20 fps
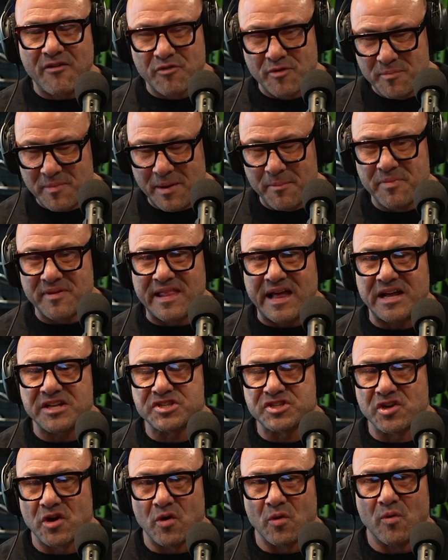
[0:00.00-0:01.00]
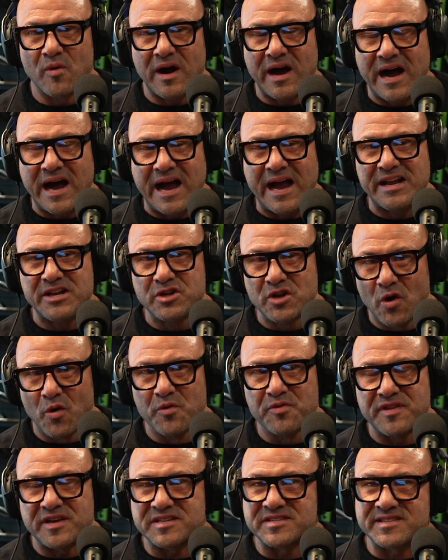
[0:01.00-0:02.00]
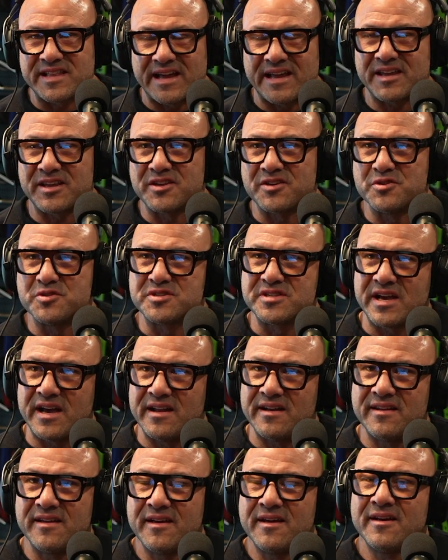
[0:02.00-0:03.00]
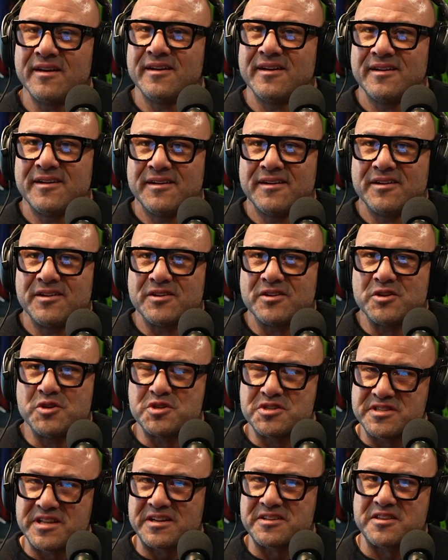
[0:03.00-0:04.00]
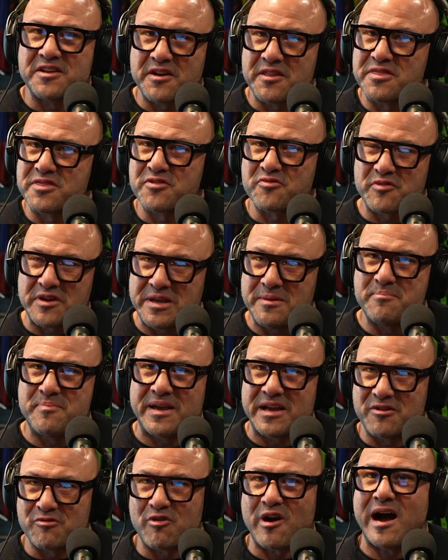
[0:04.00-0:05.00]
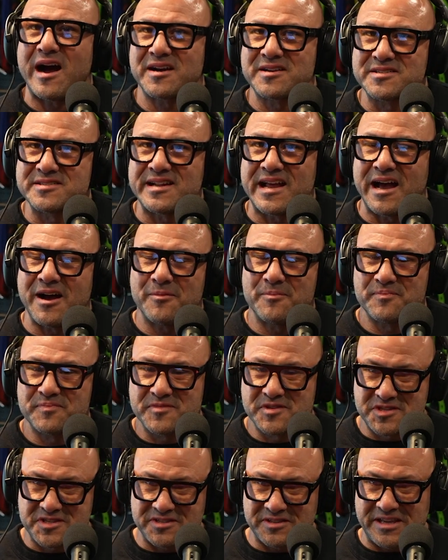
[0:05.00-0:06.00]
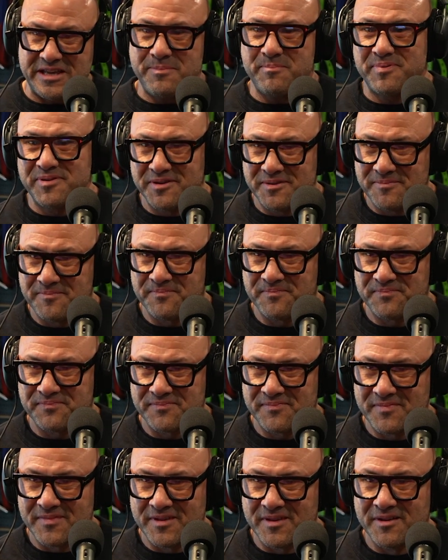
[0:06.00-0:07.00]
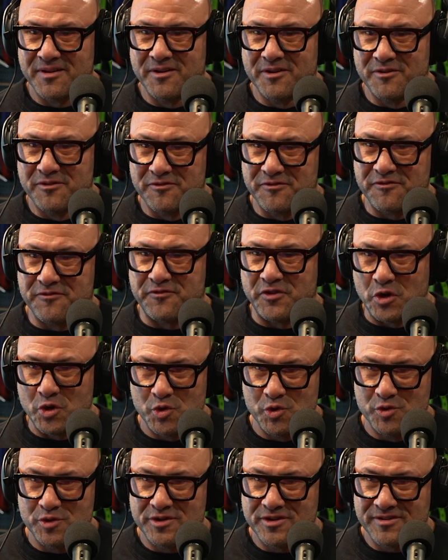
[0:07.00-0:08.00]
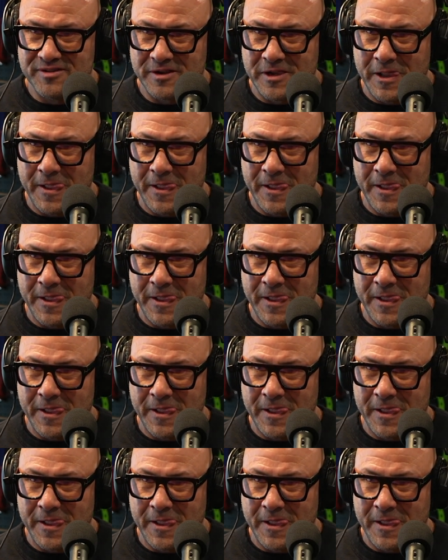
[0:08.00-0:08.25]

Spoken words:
remember that. So I know this, like you said, you stick to the 3 big rocks now: sleep, food,